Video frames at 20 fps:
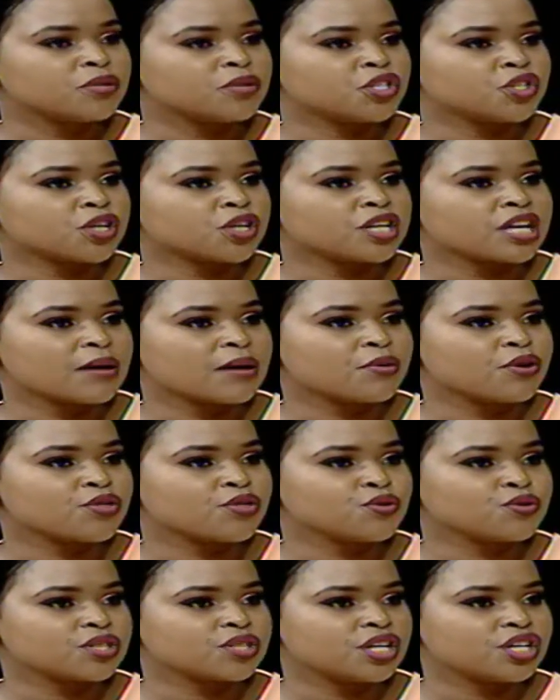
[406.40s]
be talking about
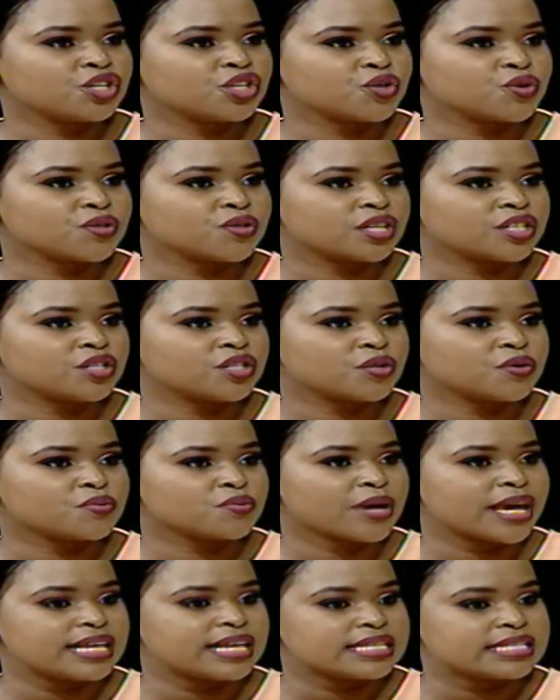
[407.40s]
those issues that you're
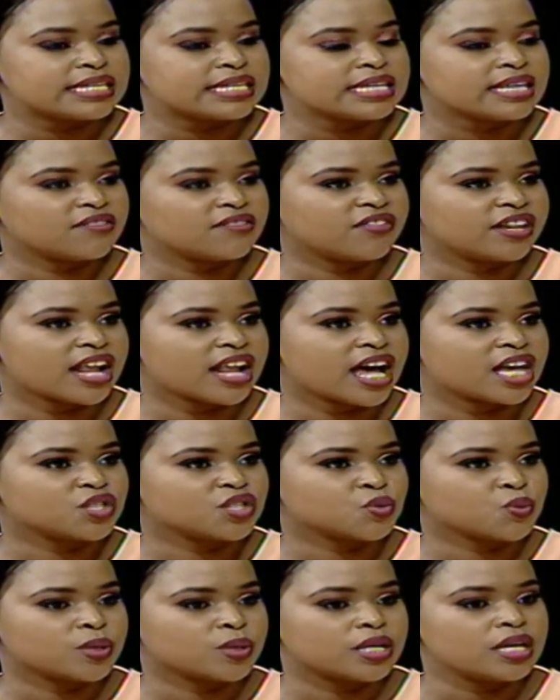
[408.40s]
raising even
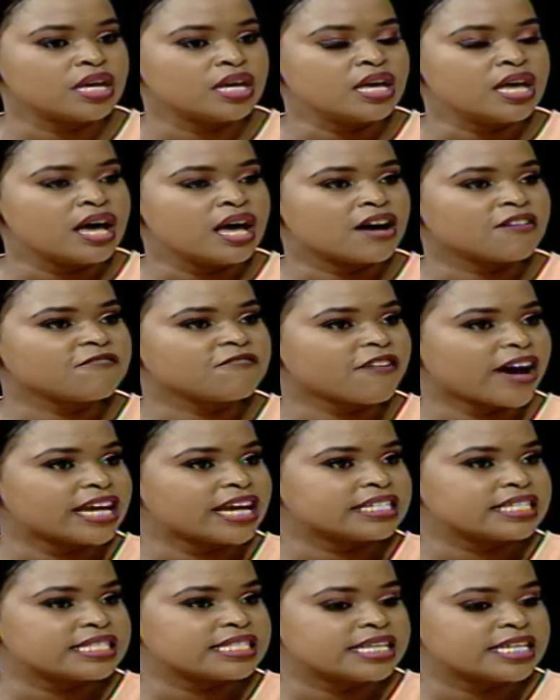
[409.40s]
as we uh,
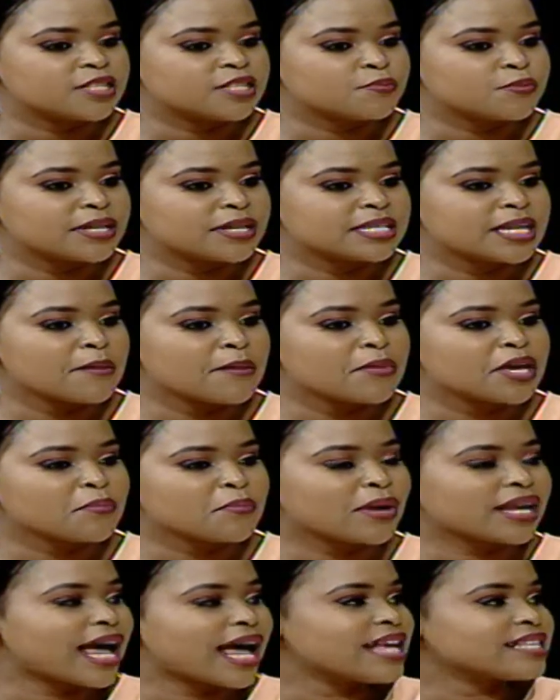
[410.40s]
fight this pandemic.
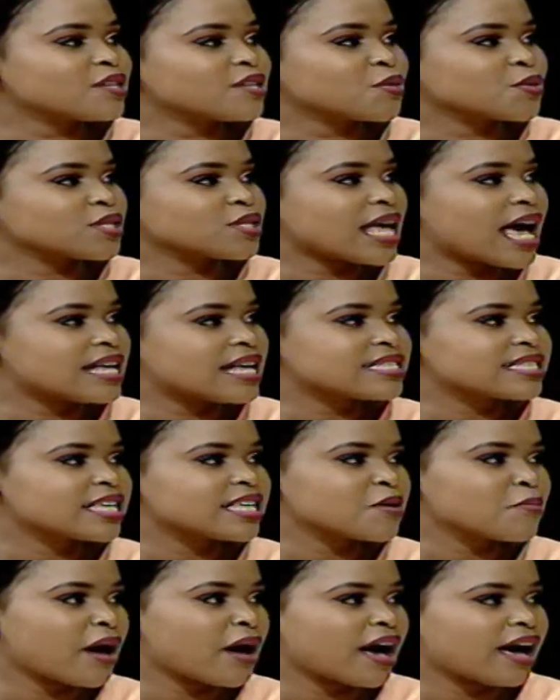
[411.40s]
But as I was
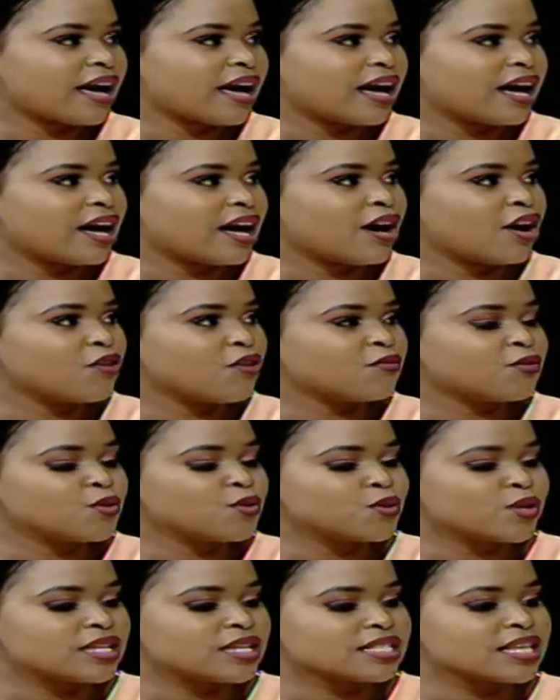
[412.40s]
asking my uh, our
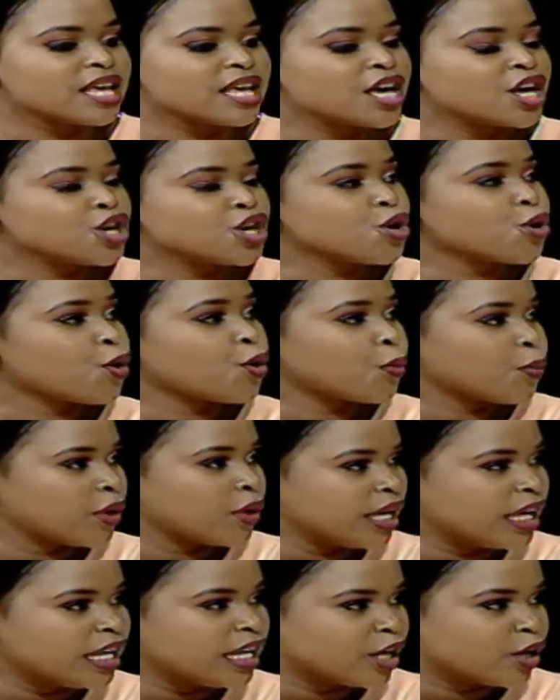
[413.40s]
viewers, your
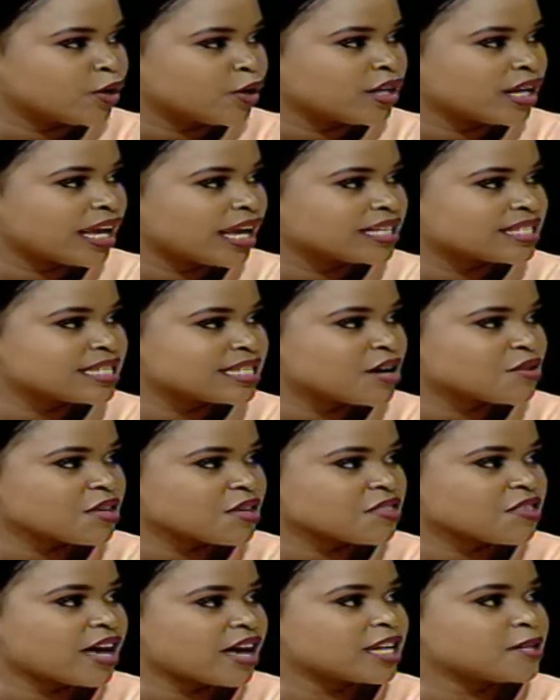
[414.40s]
opinion, it's now the
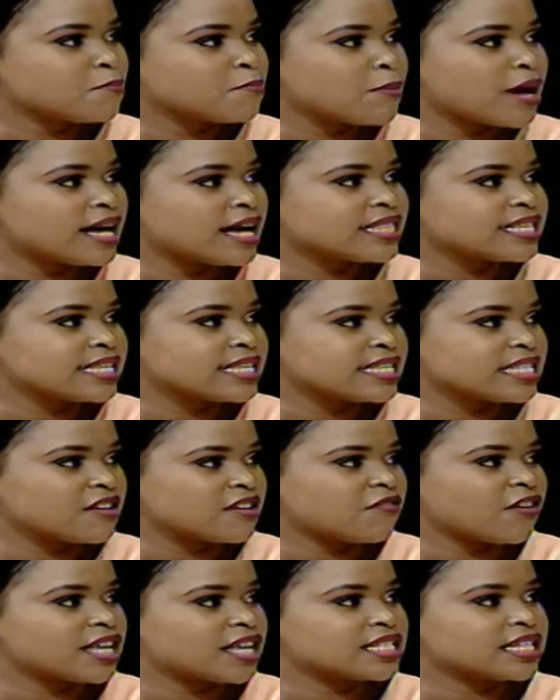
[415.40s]
third month since the
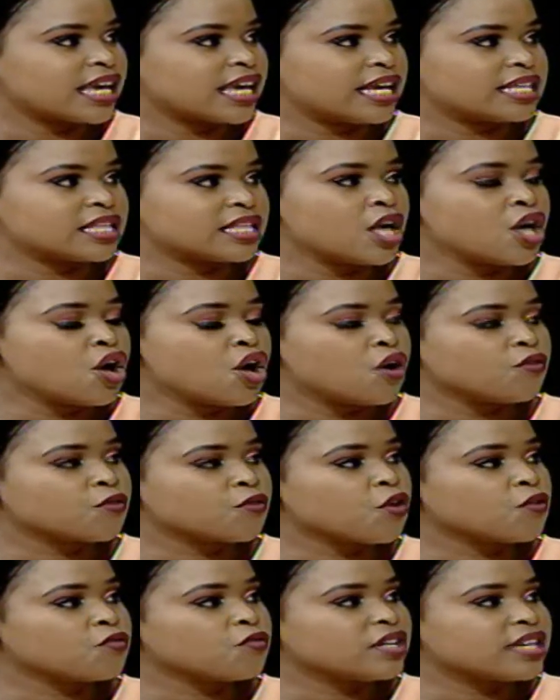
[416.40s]
first case of
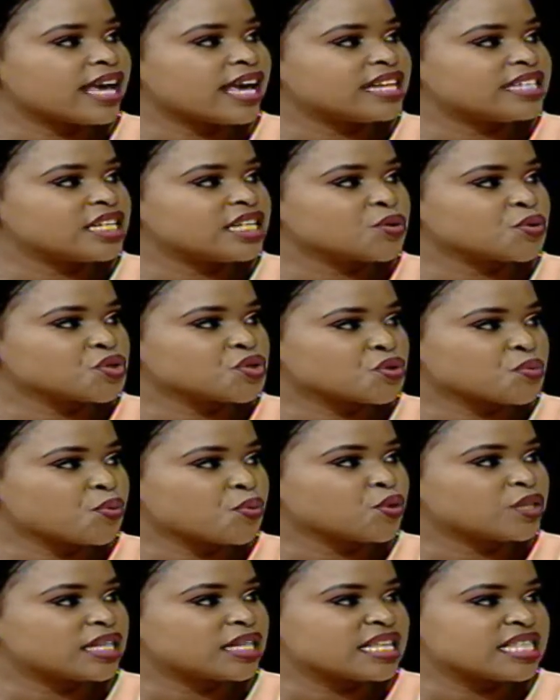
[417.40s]
COVID-19 was
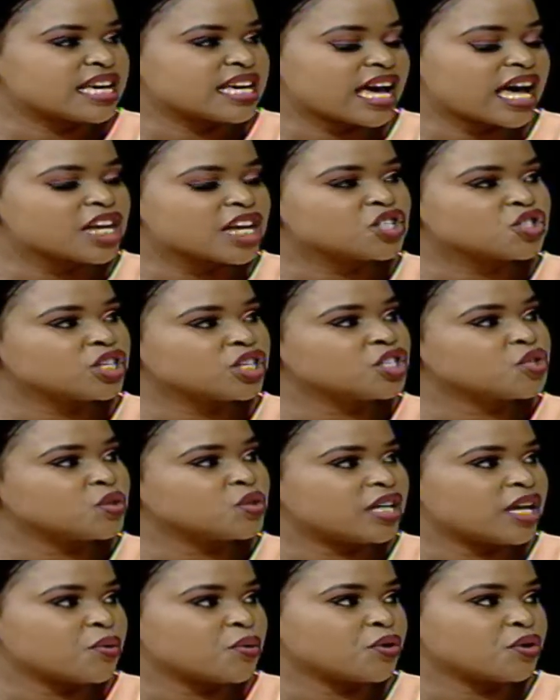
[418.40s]
reported in the country.
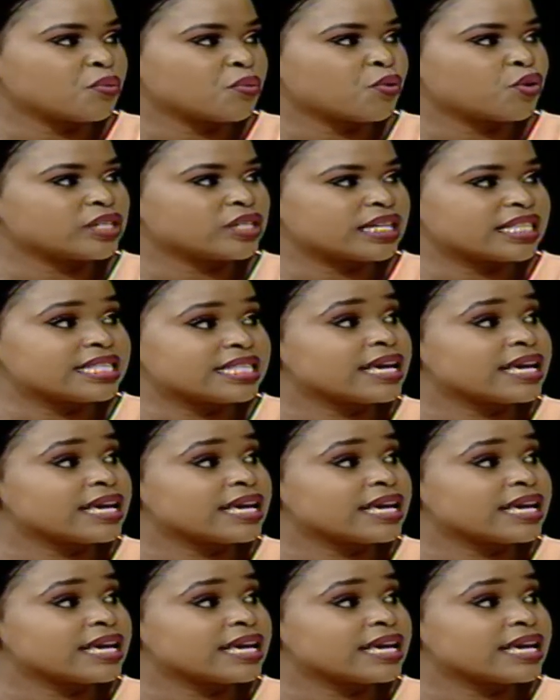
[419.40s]
Today we reported